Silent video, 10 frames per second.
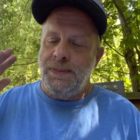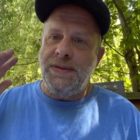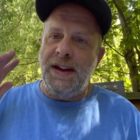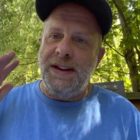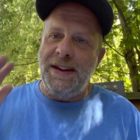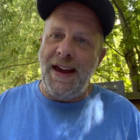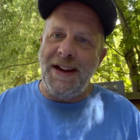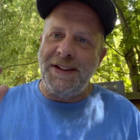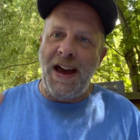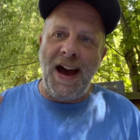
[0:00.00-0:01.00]
The
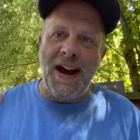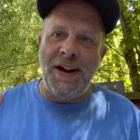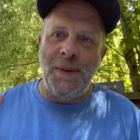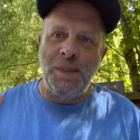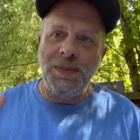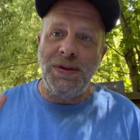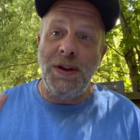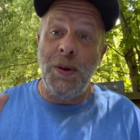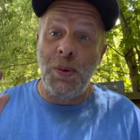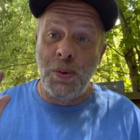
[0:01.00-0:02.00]
next item
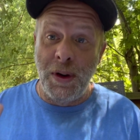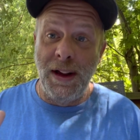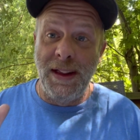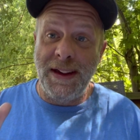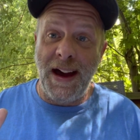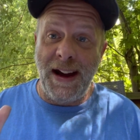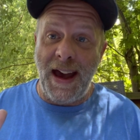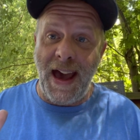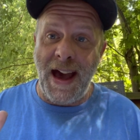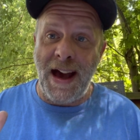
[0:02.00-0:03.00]
you really got to
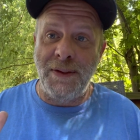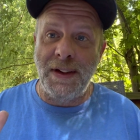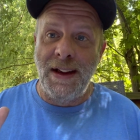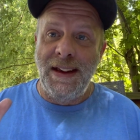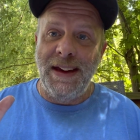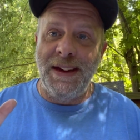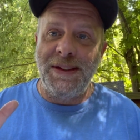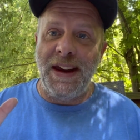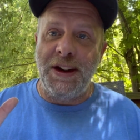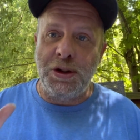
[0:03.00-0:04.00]
have is
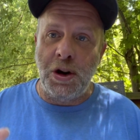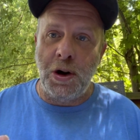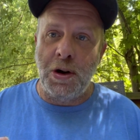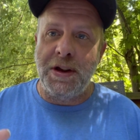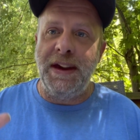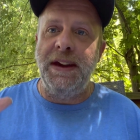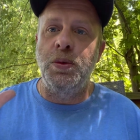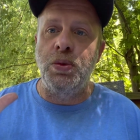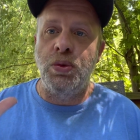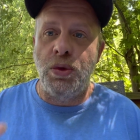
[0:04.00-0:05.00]
a turkey
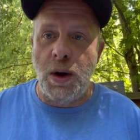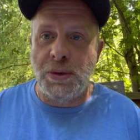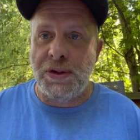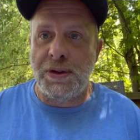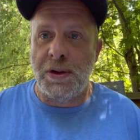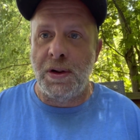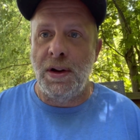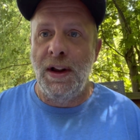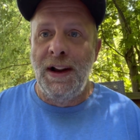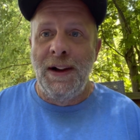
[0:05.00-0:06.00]
roaster.
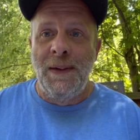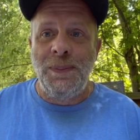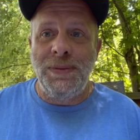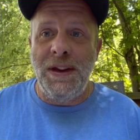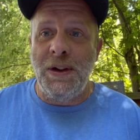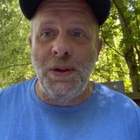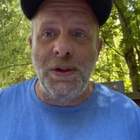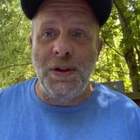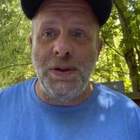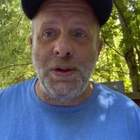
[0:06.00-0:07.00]
You know,
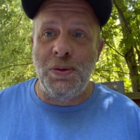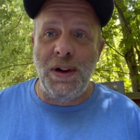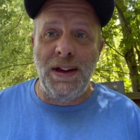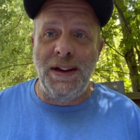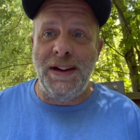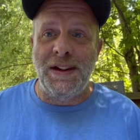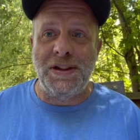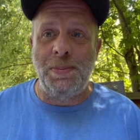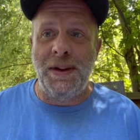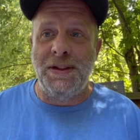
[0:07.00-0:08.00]
they're, they're really
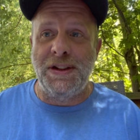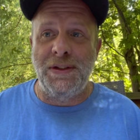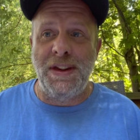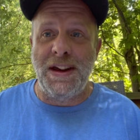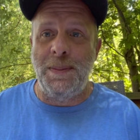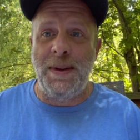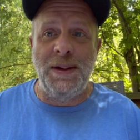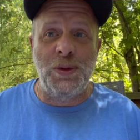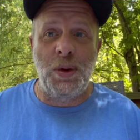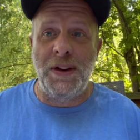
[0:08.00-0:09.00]
inexpensive. They could be
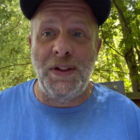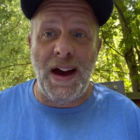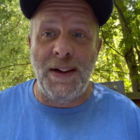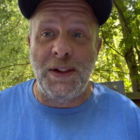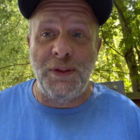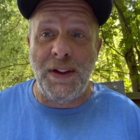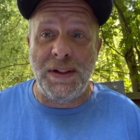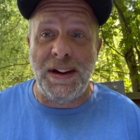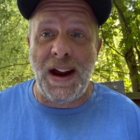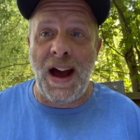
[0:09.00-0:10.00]
25 to
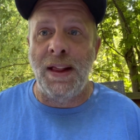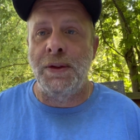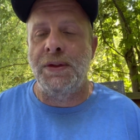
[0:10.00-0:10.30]
$50.